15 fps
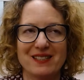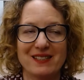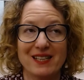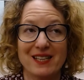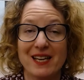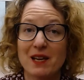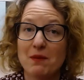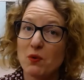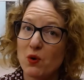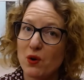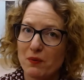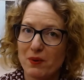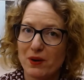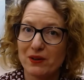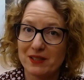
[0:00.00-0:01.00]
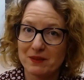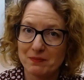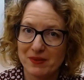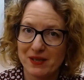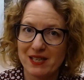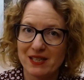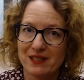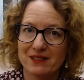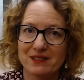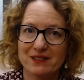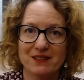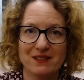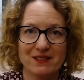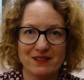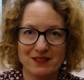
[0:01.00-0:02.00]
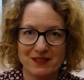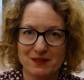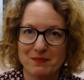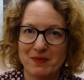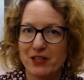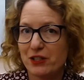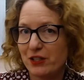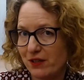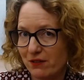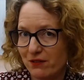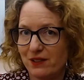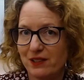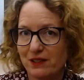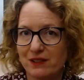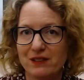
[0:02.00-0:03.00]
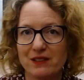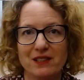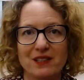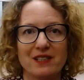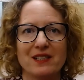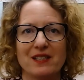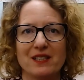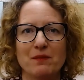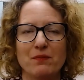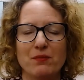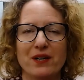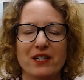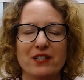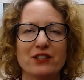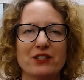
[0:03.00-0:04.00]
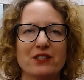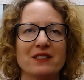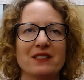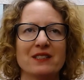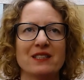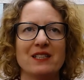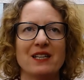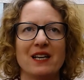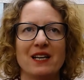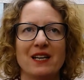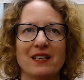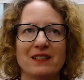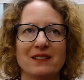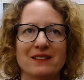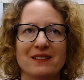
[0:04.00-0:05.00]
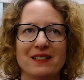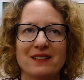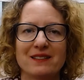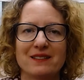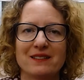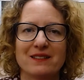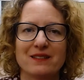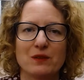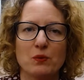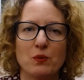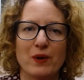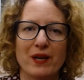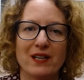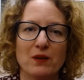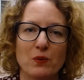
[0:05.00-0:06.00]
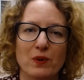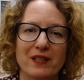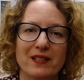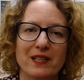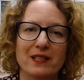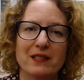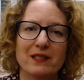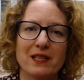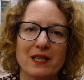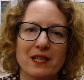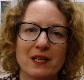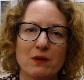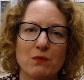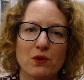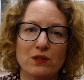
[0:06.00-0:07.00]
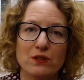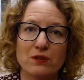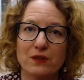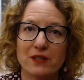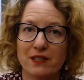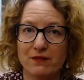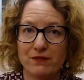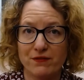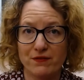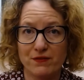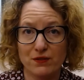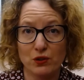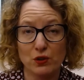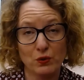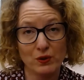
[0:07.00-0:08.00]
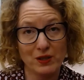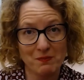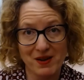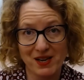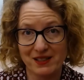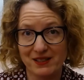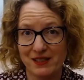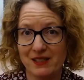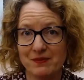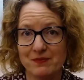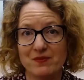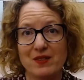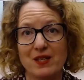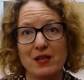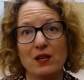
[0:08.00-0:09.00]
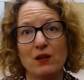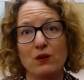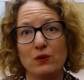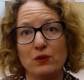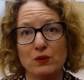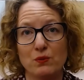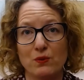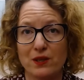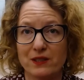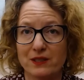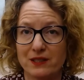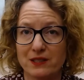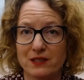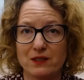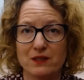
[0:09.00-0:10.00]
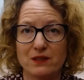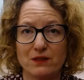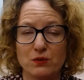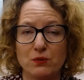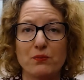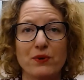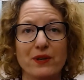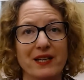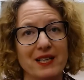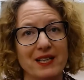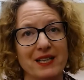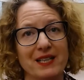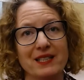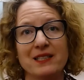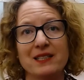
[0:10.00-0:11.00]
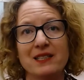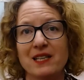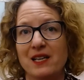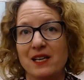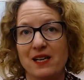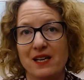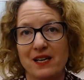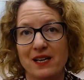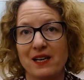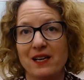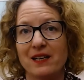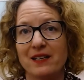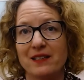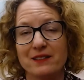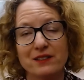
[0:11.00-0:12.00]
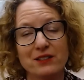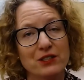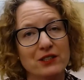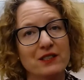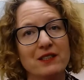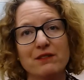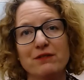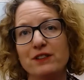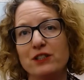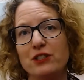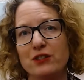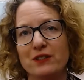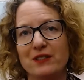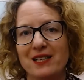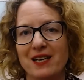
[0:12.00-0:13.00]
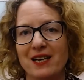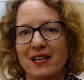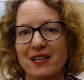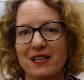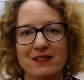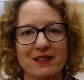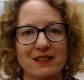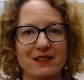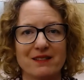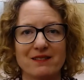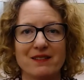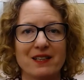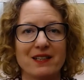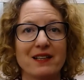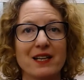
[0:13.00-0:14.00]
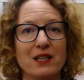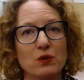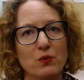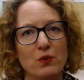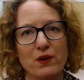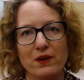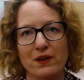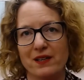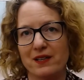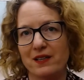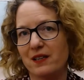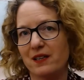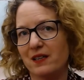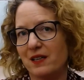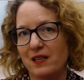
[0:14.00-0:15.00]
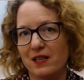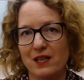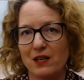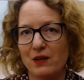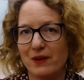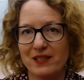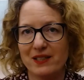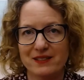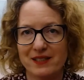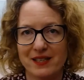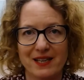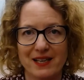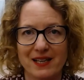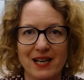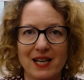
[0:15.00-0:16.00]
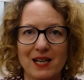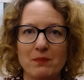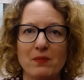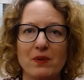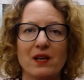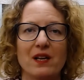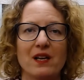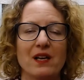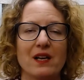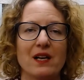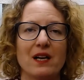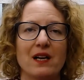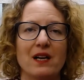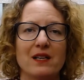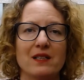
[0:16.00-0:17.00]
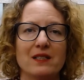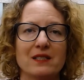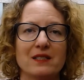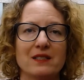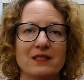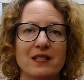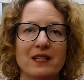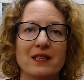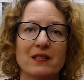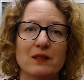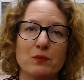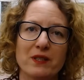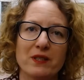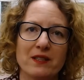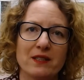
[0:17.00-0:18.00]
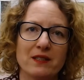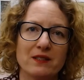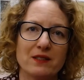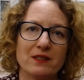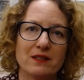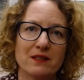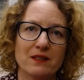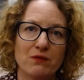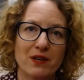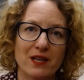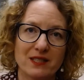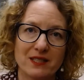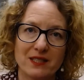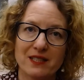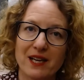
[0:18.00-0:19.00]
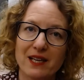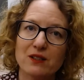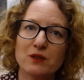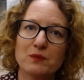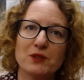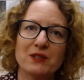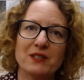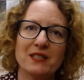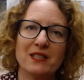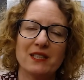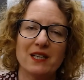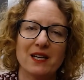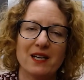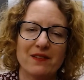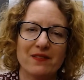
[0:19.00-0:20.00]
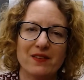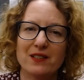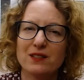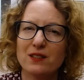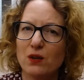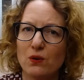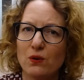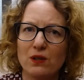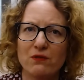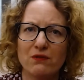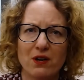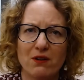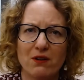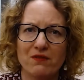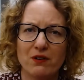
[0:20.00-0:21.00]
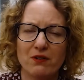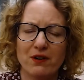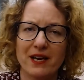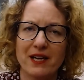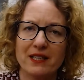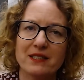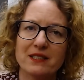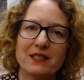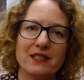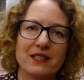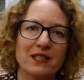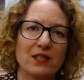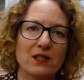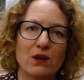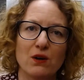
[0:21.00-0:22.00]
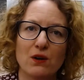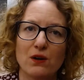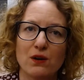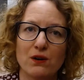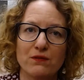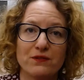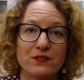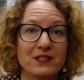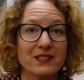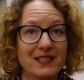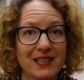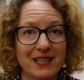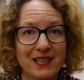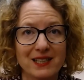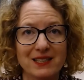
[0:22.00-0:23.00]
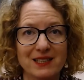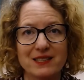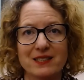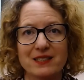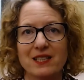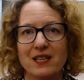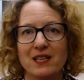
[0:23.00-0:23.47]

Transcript: care more about impact, is my general impression, and that when they want to give not only money, they also want to bring in additional features like their network, how else they can help. And within the Rising Tide community, there's a whole variety of skills,